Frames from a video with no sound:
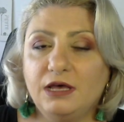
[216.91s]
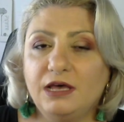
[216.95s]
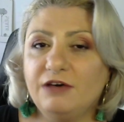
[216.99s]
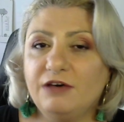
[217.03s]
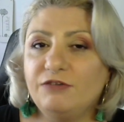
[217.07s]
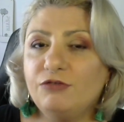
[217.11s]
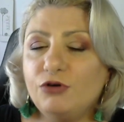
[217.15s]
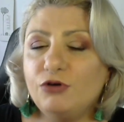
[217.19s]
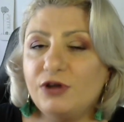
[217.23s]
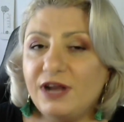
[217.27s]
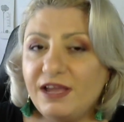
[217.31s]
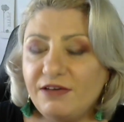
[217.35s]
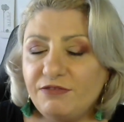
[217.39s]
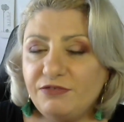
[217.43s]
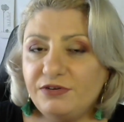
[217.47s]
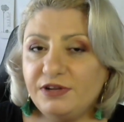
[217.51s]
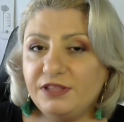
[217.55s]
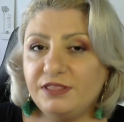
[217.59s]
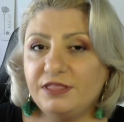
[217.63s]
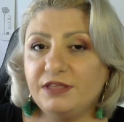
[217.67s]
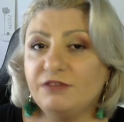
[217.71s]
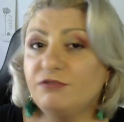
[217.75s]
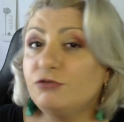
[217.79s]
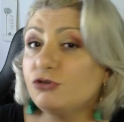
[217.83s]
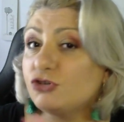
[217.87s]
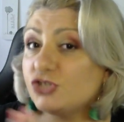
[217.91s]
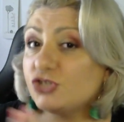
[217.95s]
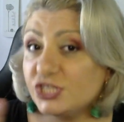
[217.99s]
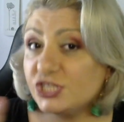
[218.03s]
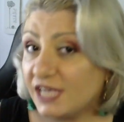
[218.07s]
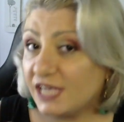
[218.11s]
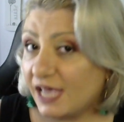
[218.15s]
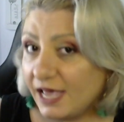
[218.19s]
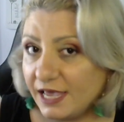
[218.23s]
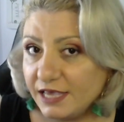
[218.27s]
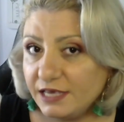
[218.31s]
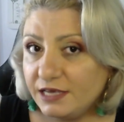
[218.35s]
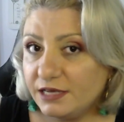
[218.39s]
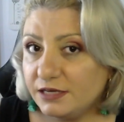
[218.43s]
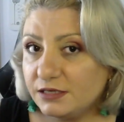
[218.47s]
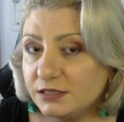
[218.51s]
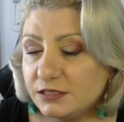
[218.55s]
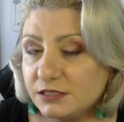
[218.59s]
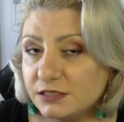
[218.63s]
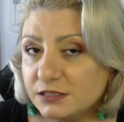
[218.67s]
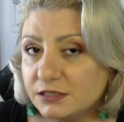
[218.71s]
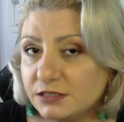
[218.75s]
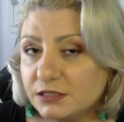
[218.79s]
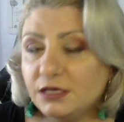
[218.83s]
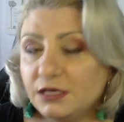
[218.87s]
for everything, for
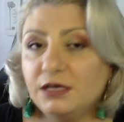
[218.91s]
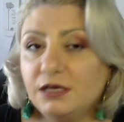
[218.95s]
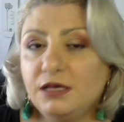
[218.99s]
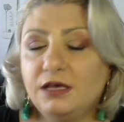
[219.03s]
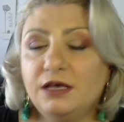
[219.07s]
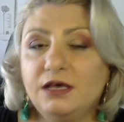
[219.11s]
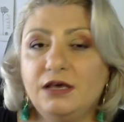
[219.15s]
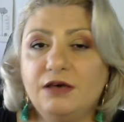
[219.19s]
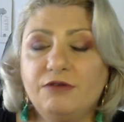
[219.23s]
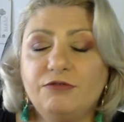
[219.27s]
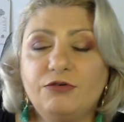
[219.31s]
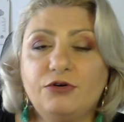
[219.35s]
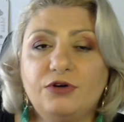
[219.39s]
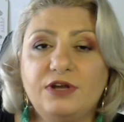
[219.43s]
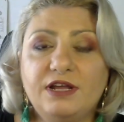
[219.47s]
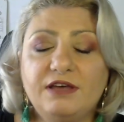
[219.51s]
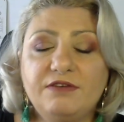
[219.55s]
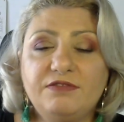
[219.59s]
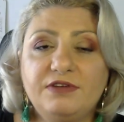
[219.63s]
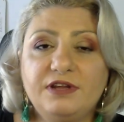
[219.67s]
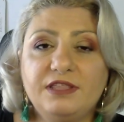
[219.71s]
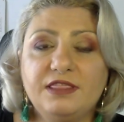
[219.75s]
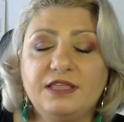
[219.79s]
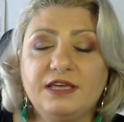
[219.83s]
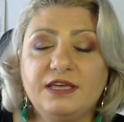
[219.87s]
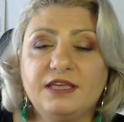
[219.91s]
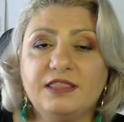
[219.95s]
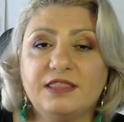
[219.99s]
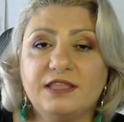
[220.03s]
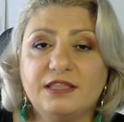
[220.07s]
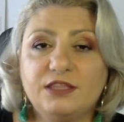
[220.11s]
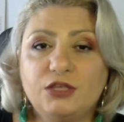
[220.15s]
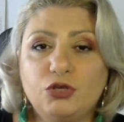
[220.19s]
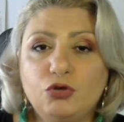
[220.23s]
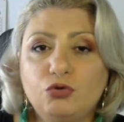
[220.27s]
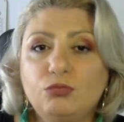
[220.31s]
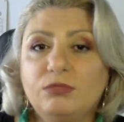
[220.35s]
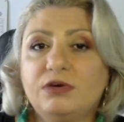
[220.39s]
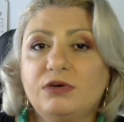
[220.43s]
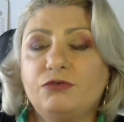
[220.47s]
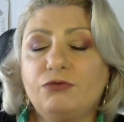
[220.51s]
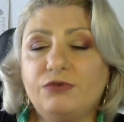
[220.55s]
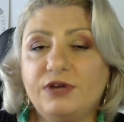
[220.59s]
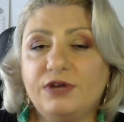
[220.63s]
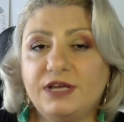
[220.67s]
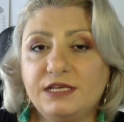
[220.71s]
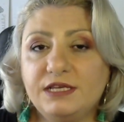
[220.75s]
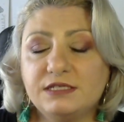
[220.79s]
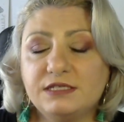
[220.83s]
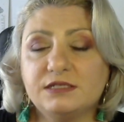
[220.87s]
science, for everything that human
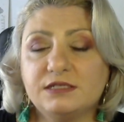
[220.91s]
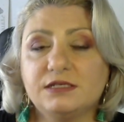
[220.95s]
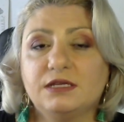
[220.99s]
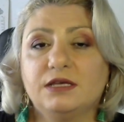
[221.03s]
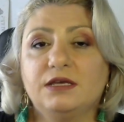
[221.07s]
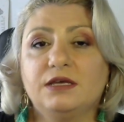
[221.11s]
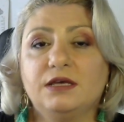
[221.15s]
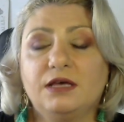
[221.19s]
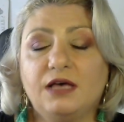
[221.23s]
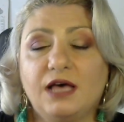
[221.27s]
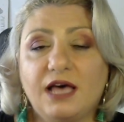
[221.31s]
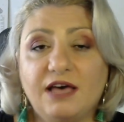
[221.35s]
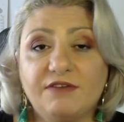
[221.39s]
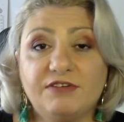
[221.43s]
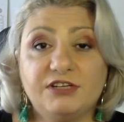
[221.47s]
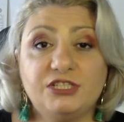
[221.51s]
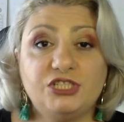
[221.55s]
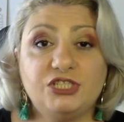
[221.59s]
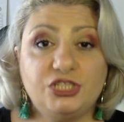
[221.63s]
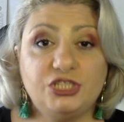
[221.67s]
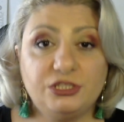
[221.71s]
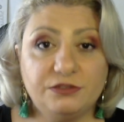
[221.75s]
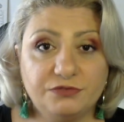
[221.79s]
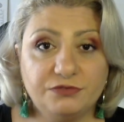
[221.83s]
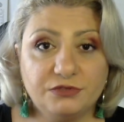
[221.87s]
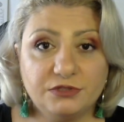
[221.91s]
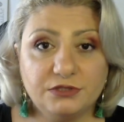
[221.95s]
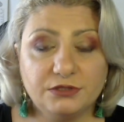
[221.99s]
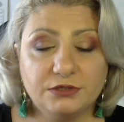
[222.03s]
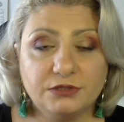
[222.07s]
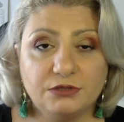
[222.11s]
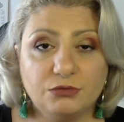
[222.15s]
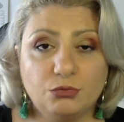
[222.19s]
race have achieved.